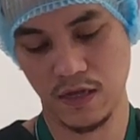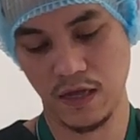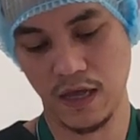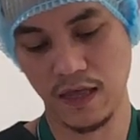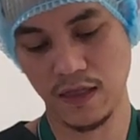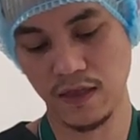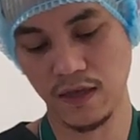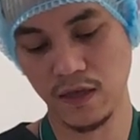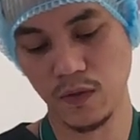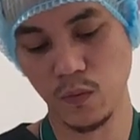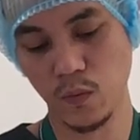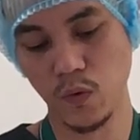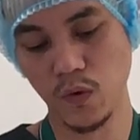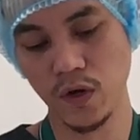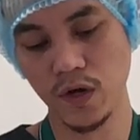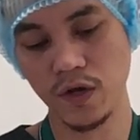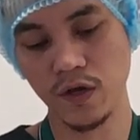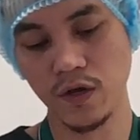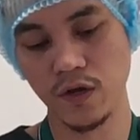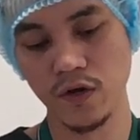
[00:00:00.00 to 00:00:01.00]
And then
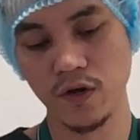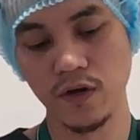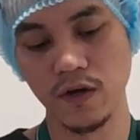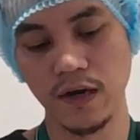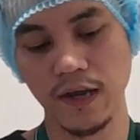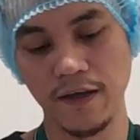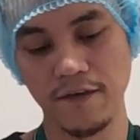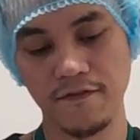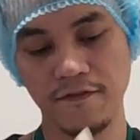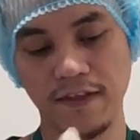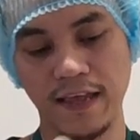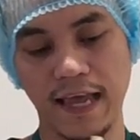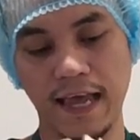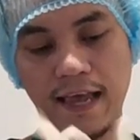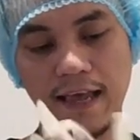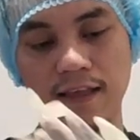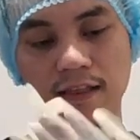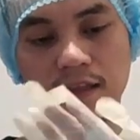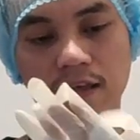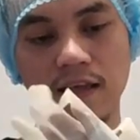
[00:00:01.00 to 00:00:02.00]
work your left
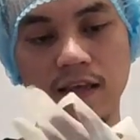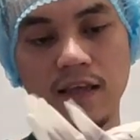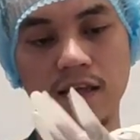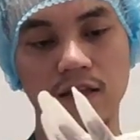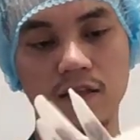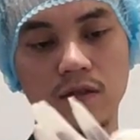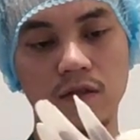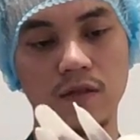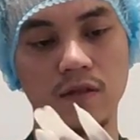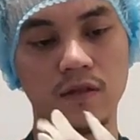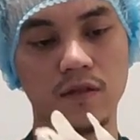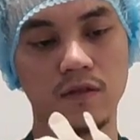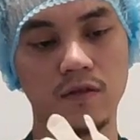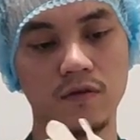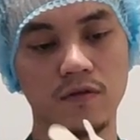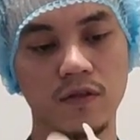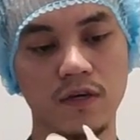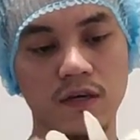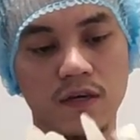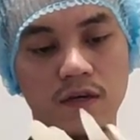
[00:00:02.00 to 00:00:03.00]
hand
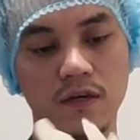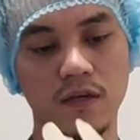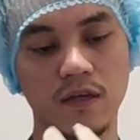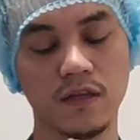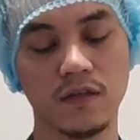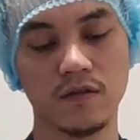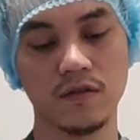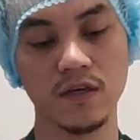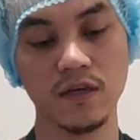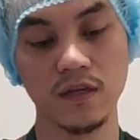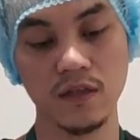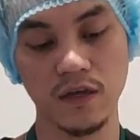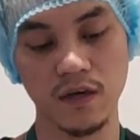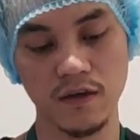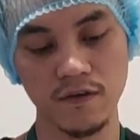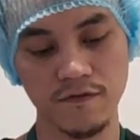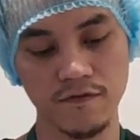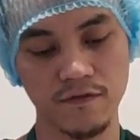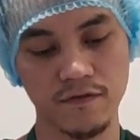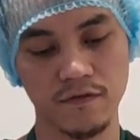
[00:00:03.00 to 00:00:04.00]
into the
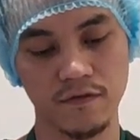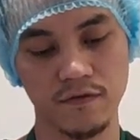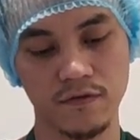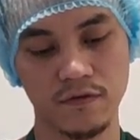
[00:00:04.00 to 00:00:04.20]
glove.